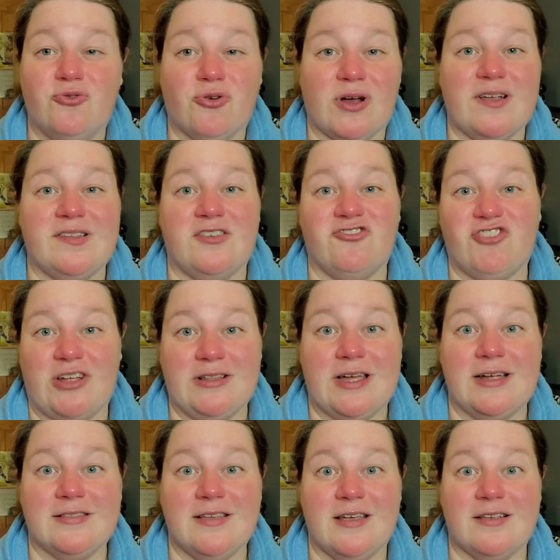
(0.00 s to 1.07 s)
crazy shit
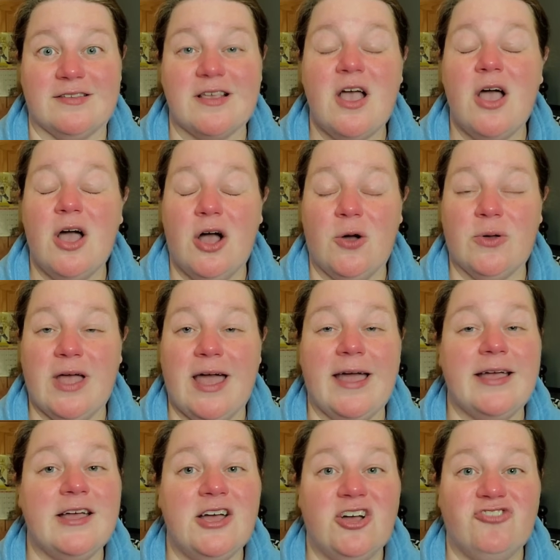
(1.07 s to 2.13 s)
like this,
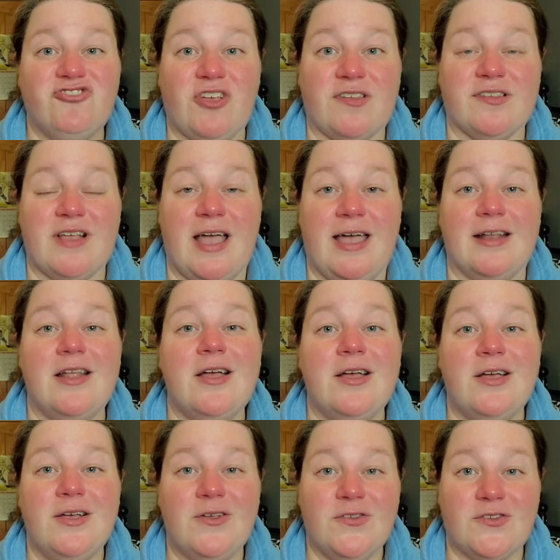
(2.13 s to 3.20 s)
okay? Just saying.
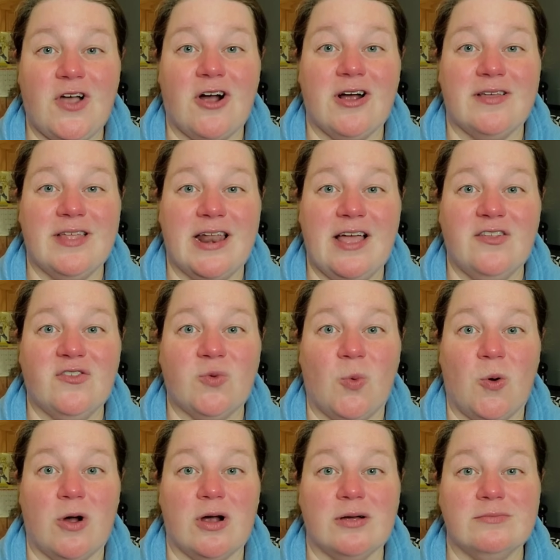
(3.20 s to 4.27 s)
Sorry that I
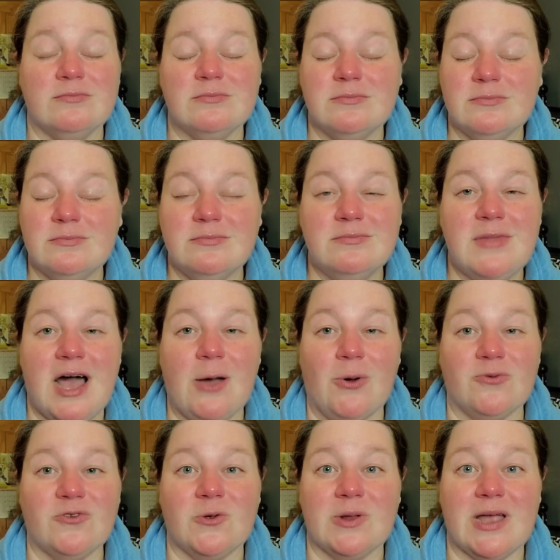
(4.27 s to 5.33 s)
swore. I
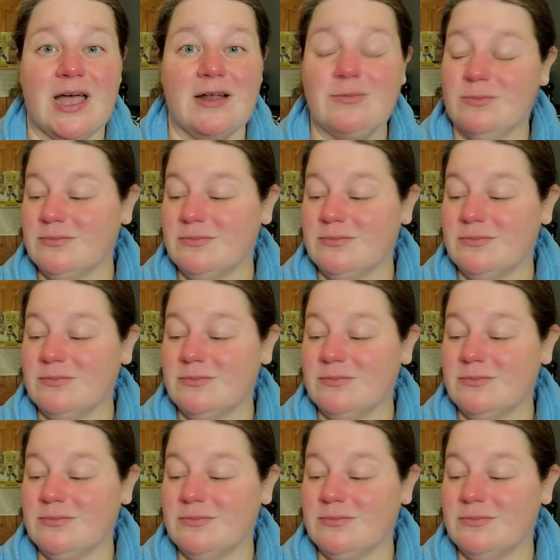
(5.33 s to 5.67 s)
won't do it again.